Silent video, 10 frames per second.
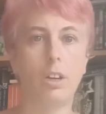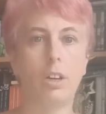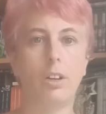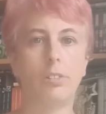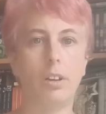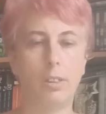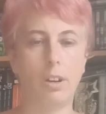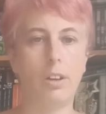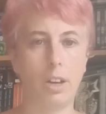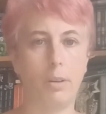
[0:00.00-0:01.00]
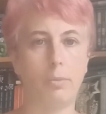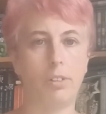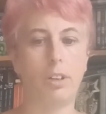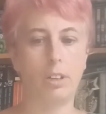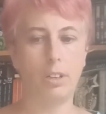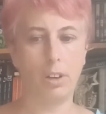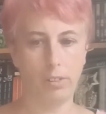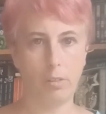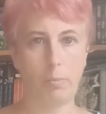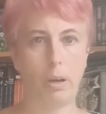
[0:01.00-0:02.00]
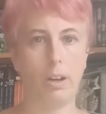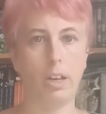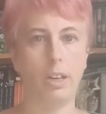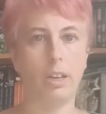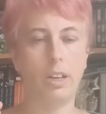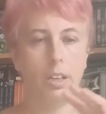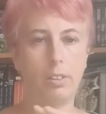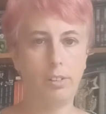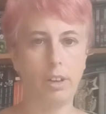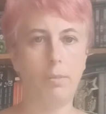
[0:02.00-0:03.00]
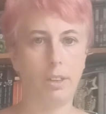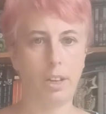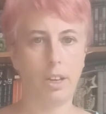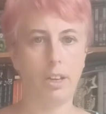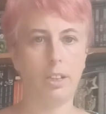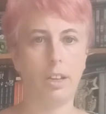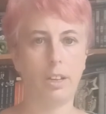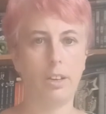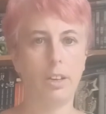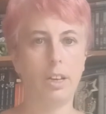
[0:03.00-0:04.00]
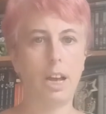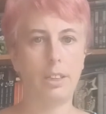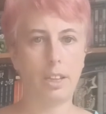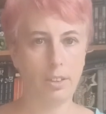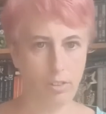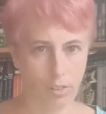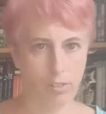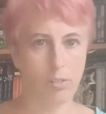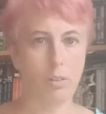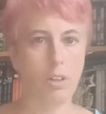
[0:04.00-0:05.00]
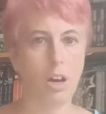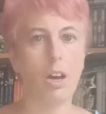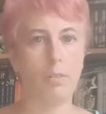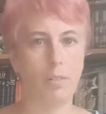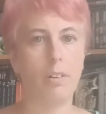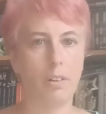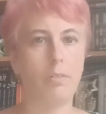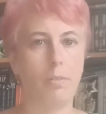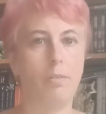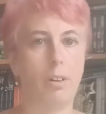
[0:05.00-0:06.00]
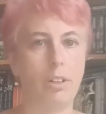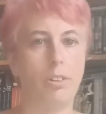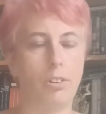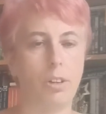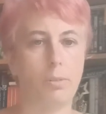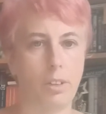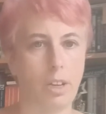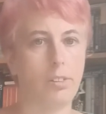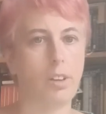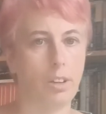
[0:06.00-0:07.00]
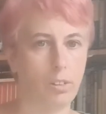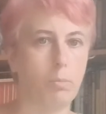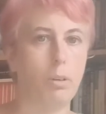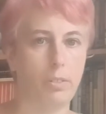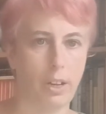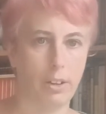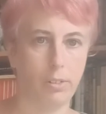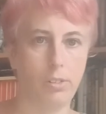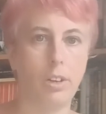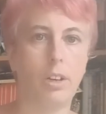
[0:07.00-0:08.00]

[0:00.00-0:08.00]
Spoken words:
So I thought, okay, I'm just going to go to this party, deal with it, like, and then just cut relationships the next day, just move out.